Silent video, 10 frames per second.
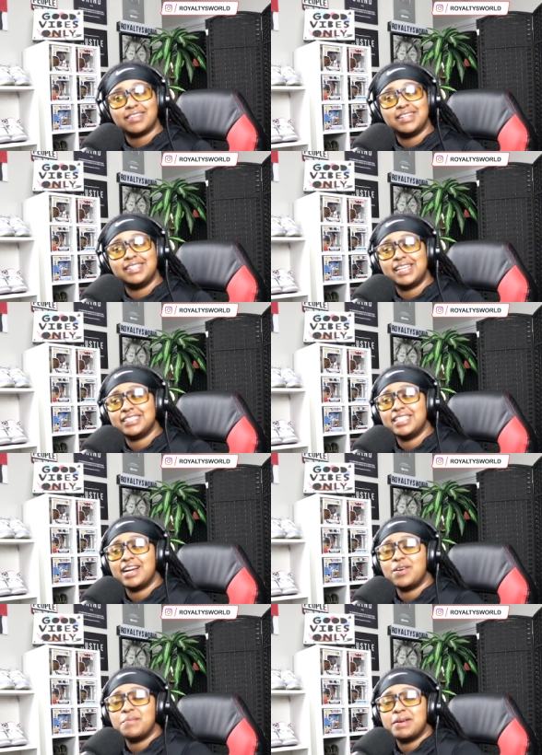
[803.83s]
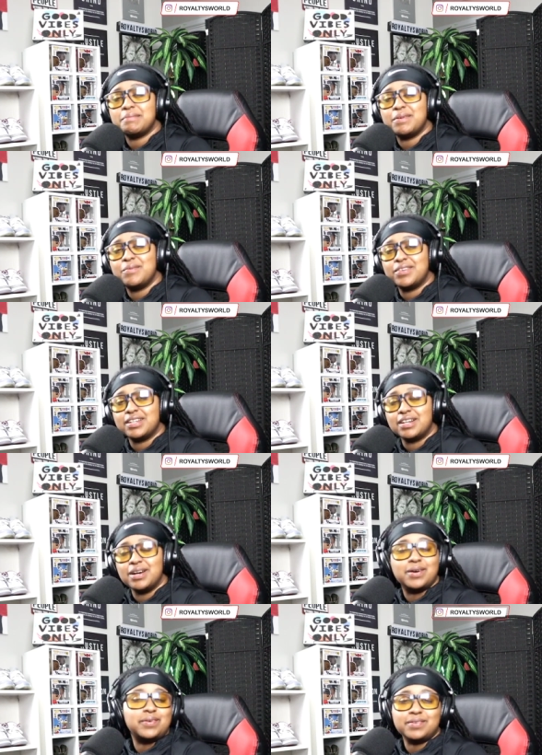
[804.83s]
That's not gonna make me wanna
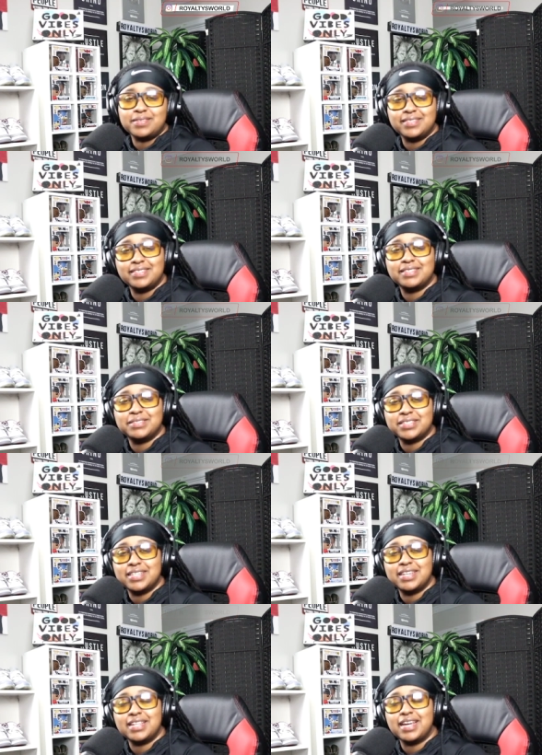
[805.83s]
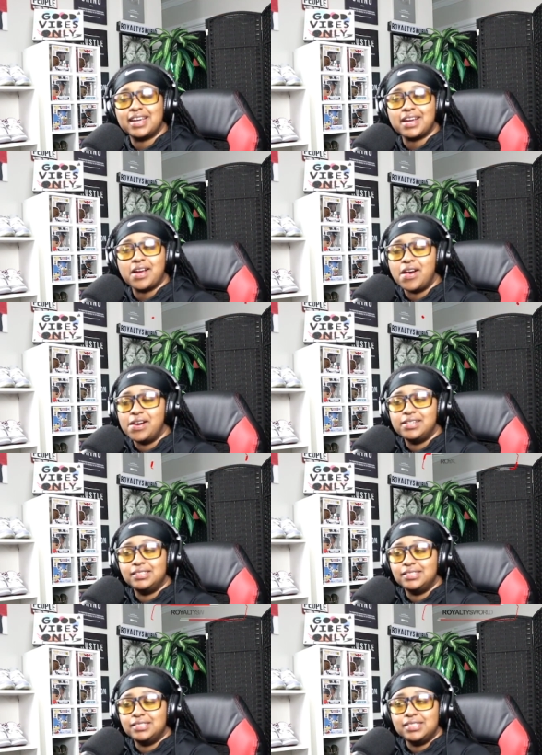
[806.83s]
go. You know what I'm saying? Like,
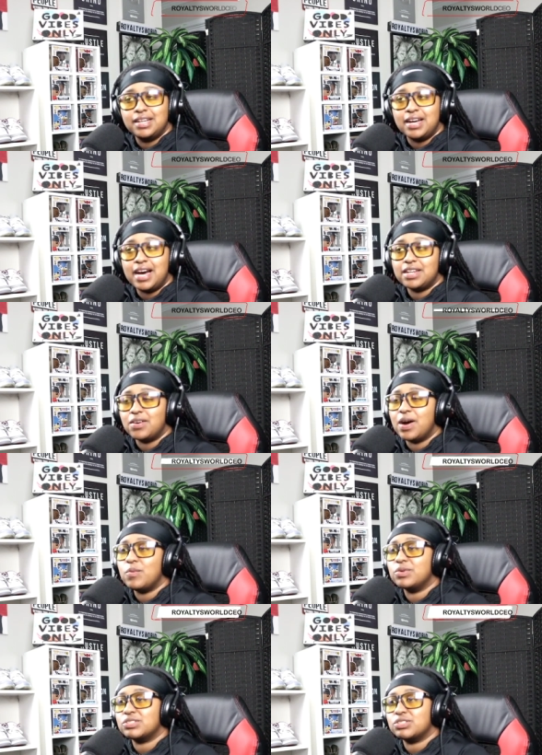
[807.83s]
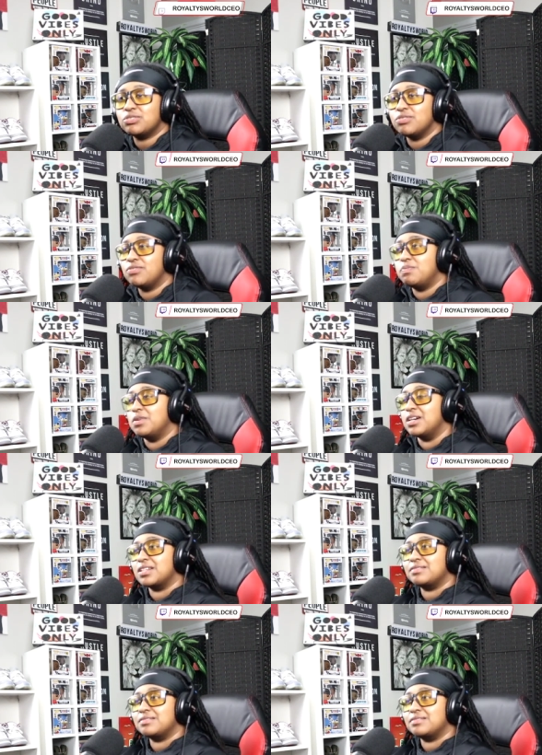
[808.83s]
I know I want the truth, but